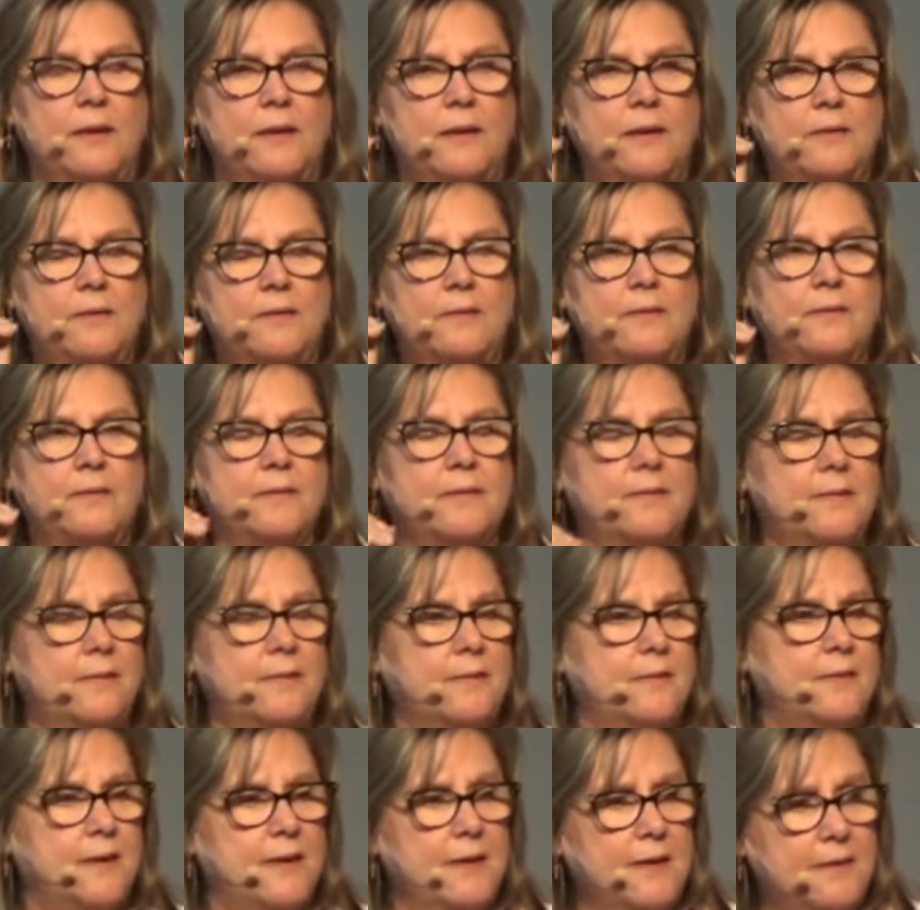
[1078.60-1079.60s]
It's
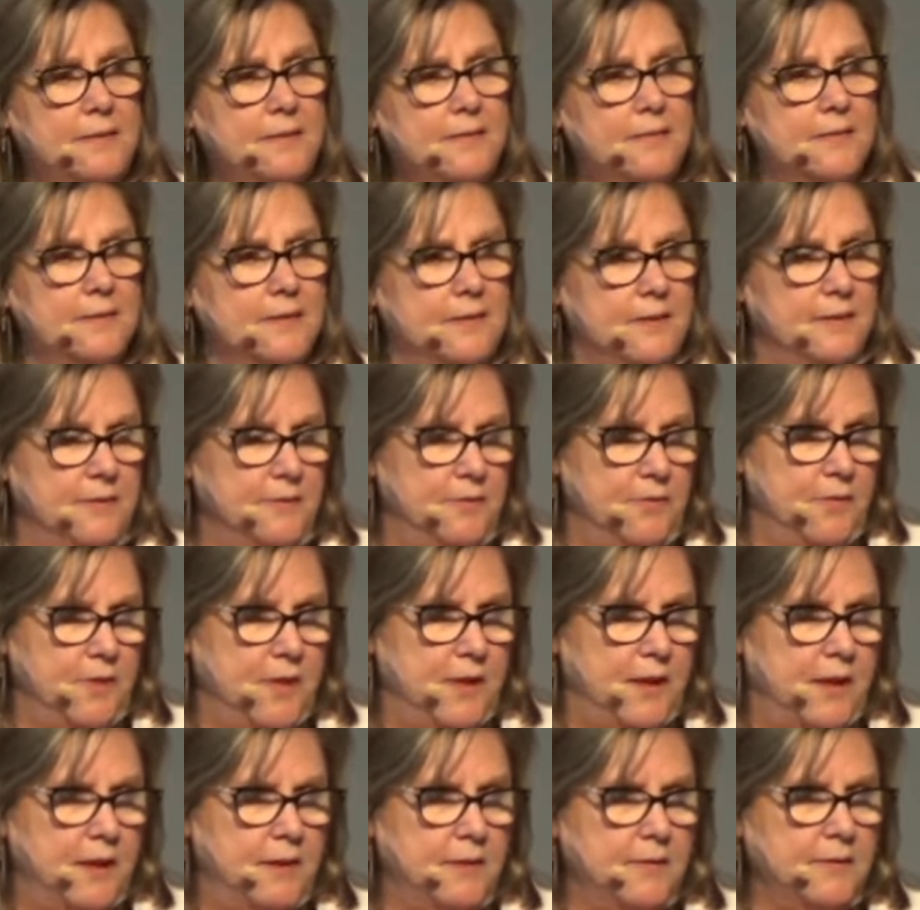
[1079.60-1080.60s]
distinct in
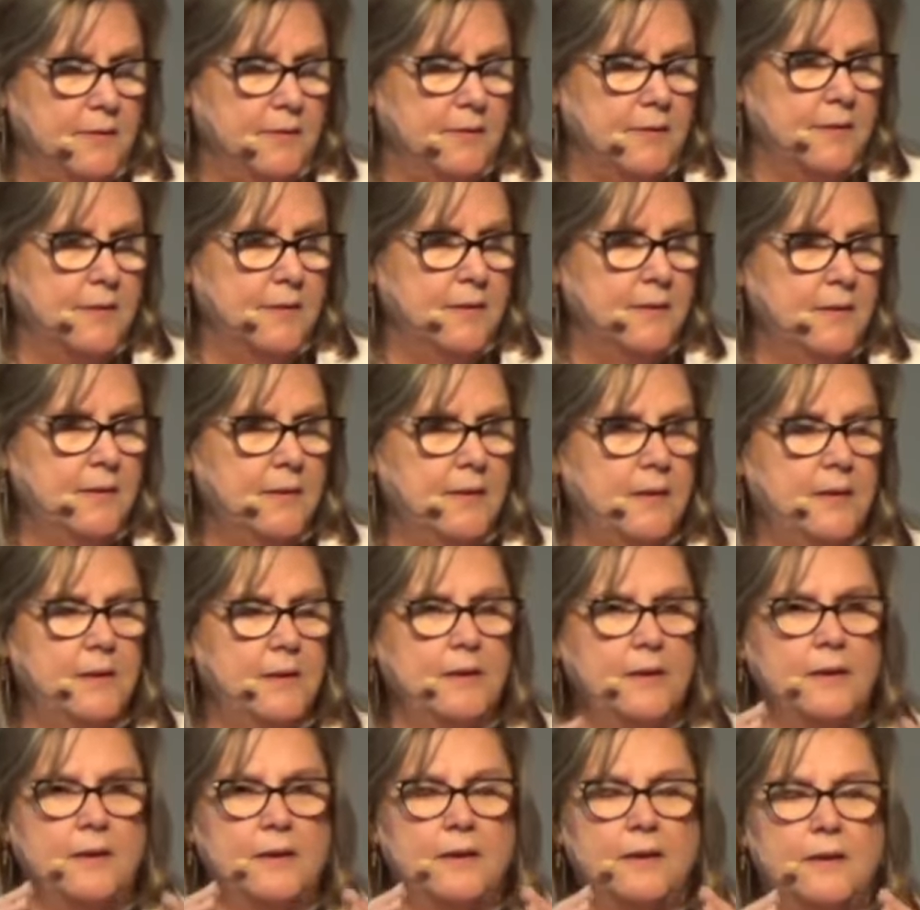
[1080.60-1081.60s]
that
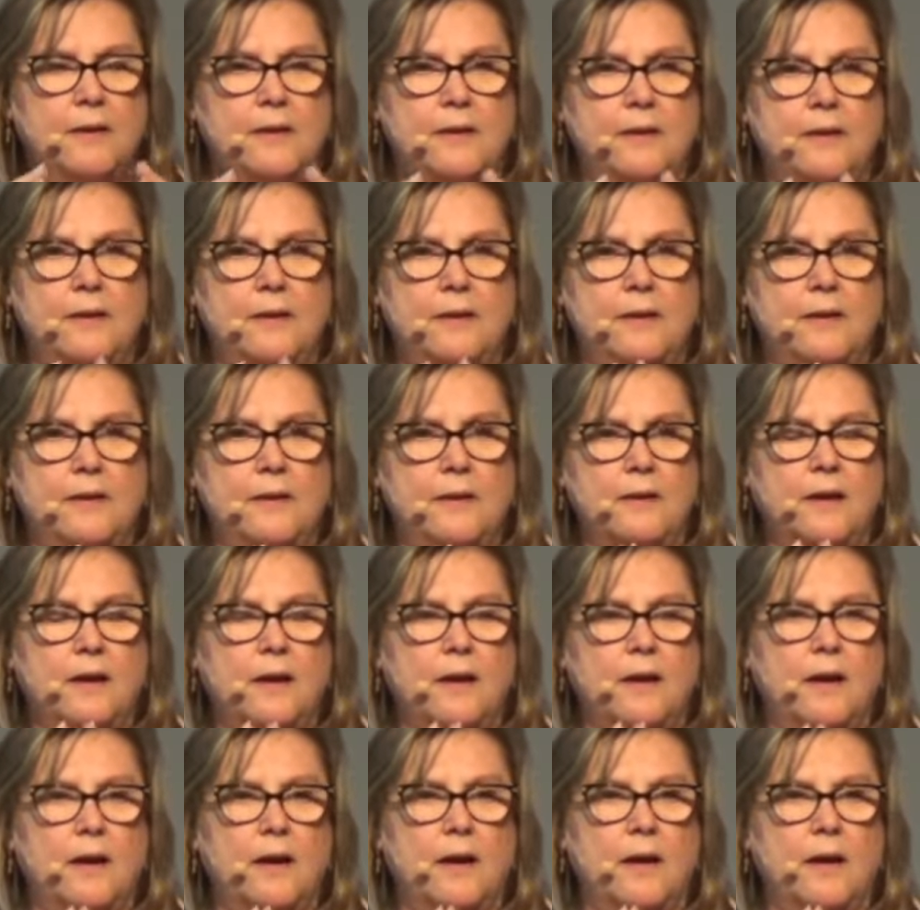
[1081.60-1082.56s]
it